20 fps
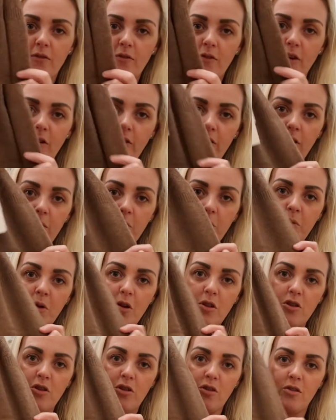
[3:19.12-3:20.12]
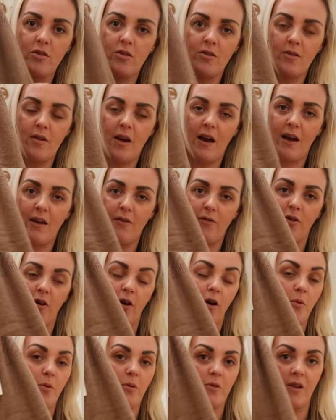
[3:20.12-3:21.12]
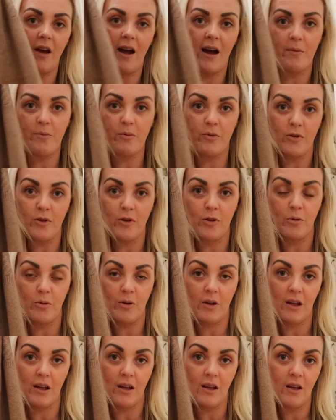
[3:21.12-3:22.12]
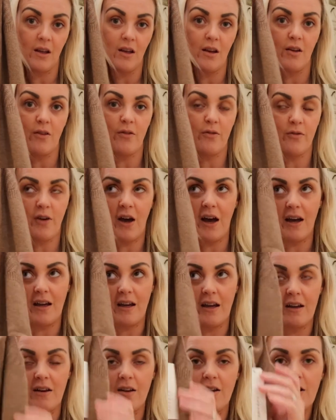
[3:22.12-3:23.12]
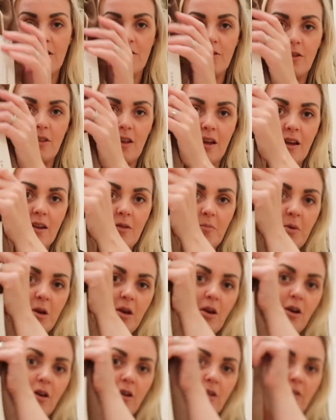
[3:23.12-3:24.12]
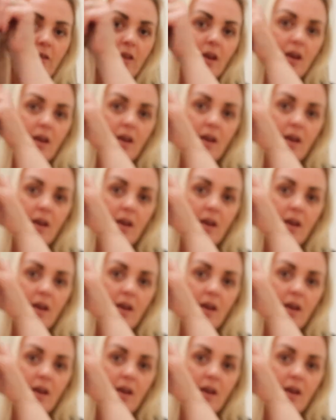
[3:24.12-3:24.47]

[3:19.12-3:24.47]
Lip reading: for them, which I thought was absolutely fine for these, because